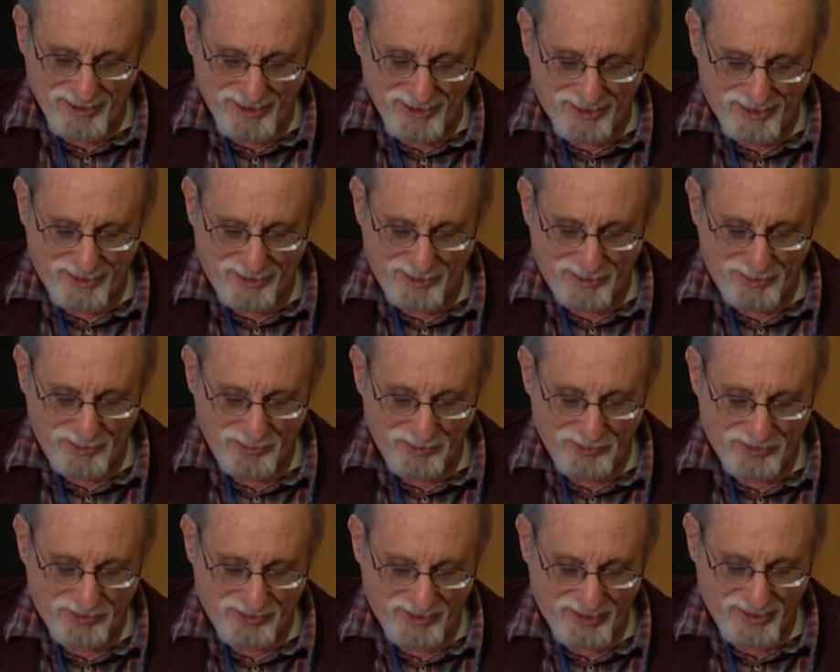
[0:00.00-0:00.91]
to
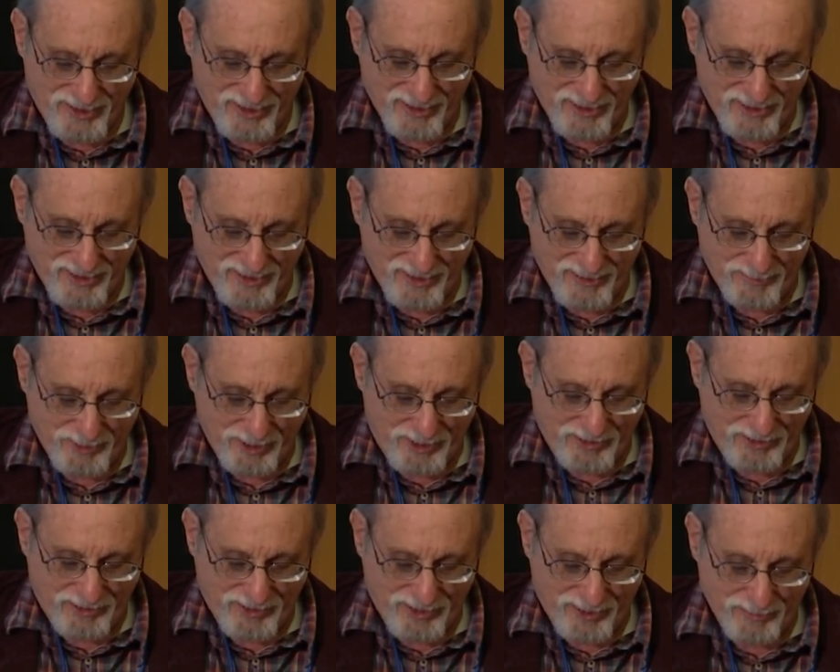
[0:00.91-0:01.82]
close
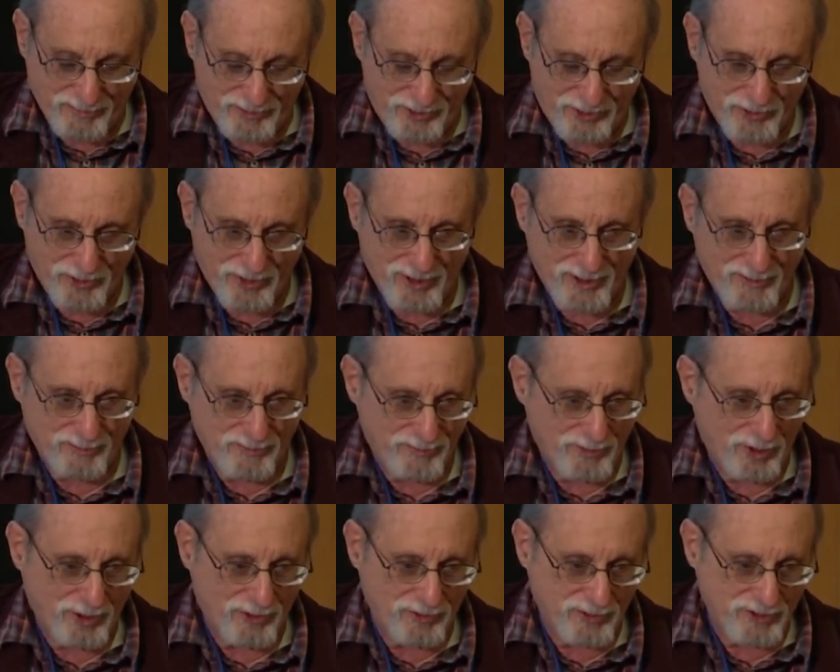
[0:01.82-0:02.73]
because I'm sure I'm
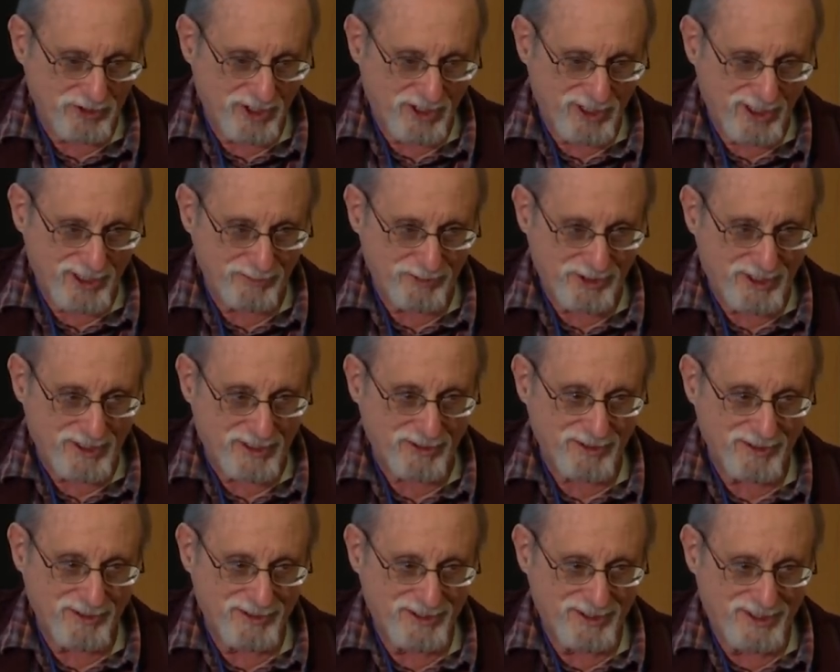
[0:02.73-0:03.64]
over time
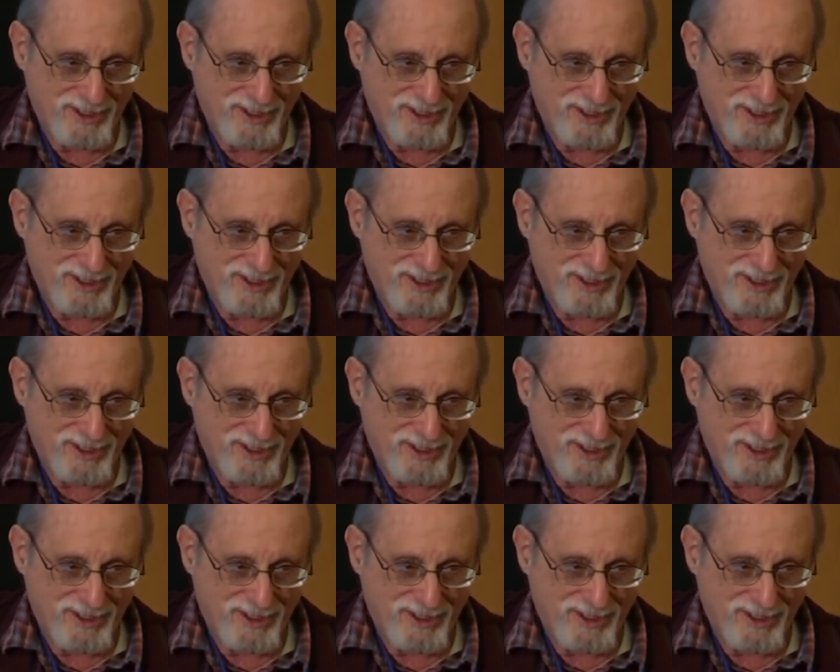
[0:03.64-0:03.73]
now.